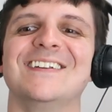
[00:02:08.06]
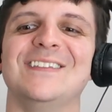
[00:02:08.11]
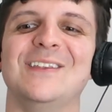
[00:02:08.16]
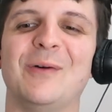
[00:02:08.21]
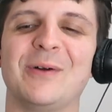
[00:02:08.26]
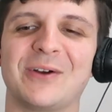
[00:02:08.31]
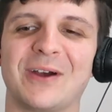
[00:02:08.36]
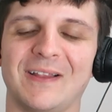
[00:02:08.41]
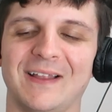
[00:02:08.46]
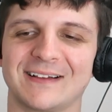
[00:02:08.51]
No
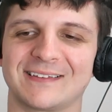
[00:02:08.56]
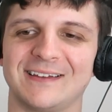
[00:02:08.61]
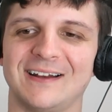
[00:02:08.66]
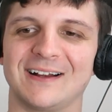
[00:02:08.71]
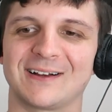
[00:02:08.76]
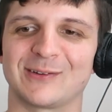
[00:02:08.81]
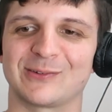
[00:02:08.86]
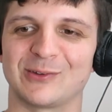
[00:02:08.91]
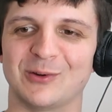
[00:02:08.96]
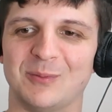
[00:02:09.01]
wonder I like
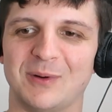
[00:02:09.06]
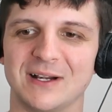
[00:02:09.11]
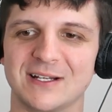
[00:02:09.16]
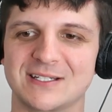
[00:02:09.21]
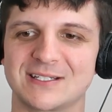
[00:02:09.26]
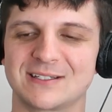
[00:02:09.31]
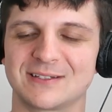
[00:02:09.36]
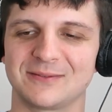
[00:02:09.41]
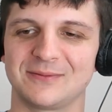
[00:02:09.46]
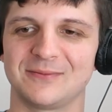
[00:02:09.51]
Tanaka so
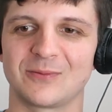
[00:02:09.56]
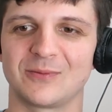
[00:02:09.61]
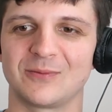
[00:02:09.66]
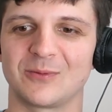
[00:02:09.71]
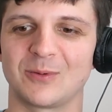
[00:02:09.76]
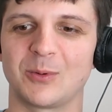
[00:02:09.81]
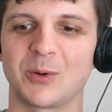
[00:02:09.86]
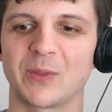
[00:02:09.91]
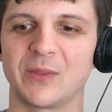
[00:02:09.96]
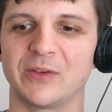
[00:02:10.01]
much.
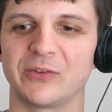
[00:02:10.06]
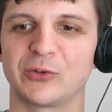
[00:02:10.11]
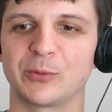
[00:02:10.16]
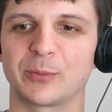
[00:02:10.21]
We're both in the